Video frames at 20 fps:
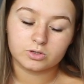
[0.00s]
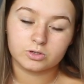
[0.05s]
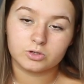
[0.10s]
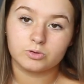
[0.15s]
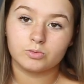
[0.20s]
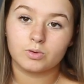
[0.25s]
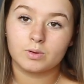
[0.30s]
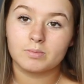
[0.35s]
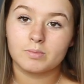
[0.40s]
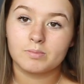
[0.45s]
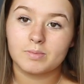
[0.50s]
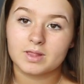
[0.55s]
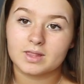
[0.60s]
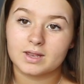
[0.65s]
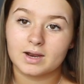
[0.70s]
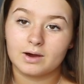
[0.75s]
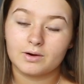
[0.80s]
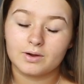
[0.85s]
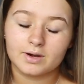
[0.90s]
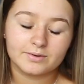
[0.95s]
won't be
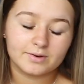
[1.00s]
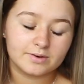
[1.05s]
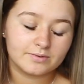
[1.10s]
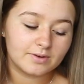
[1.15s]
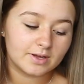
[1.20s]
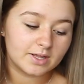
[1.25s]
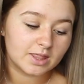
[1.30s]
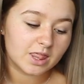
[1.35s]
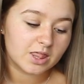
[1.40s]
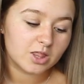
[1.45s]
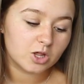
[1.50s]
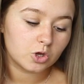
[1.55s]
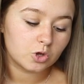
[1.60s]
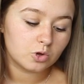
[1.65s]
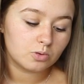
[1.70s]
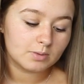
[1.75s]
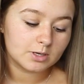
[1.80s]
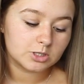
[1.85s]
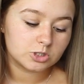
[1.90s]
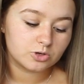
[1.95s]
missing out on anything, so
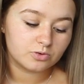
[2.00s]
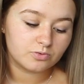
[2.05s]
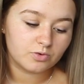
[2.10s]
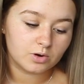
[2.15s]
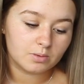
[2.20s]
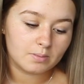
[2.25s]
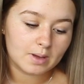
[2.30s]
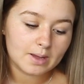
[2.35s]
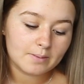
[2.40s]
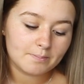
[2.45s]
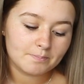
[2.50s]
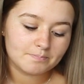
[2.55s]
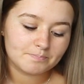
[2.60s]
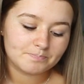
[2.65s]
make sure you follow me.